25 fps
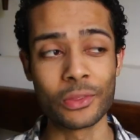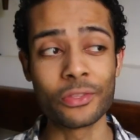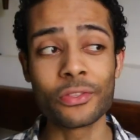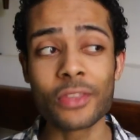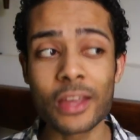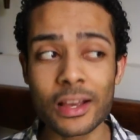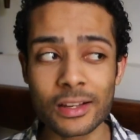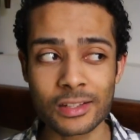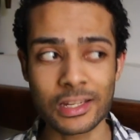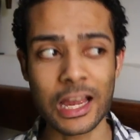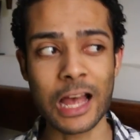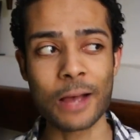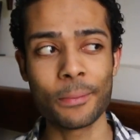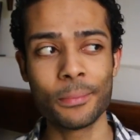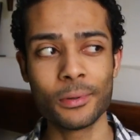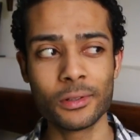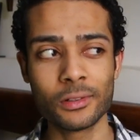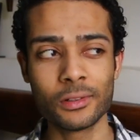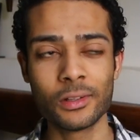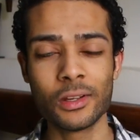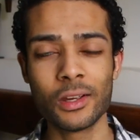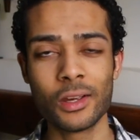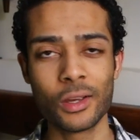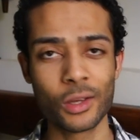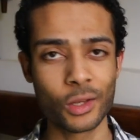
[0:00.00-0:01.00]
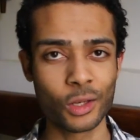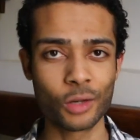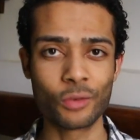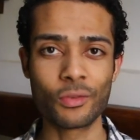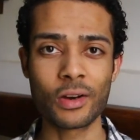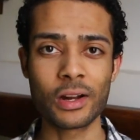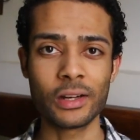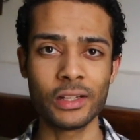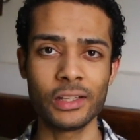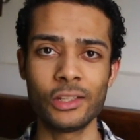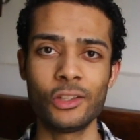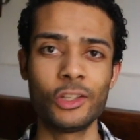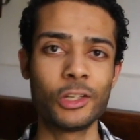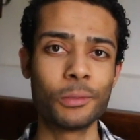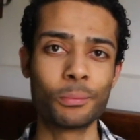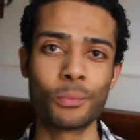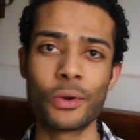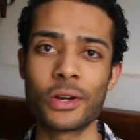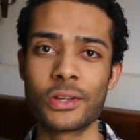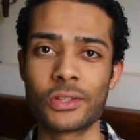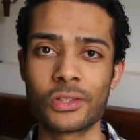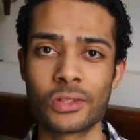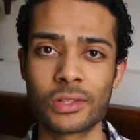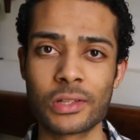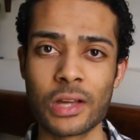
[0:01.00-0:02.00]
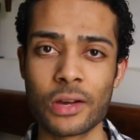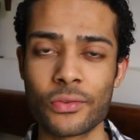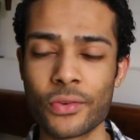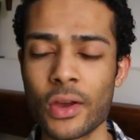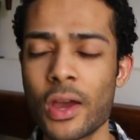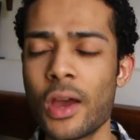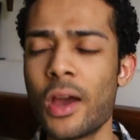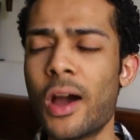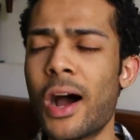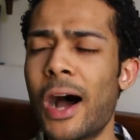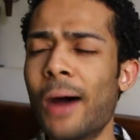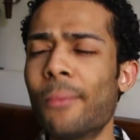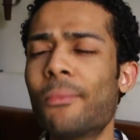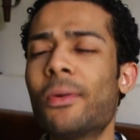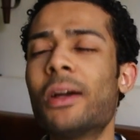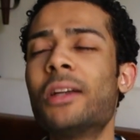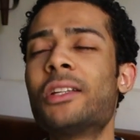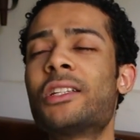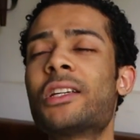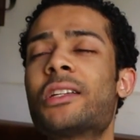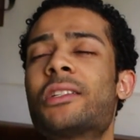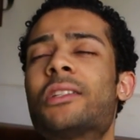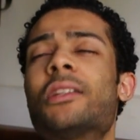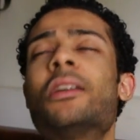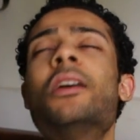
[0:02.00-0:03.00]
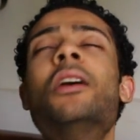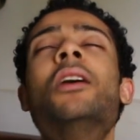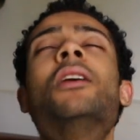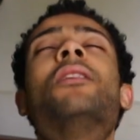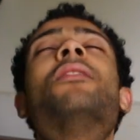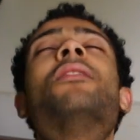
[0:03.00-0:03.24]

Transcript: when things happen, you're ready. You can brace yourself. I'm Ryan JC.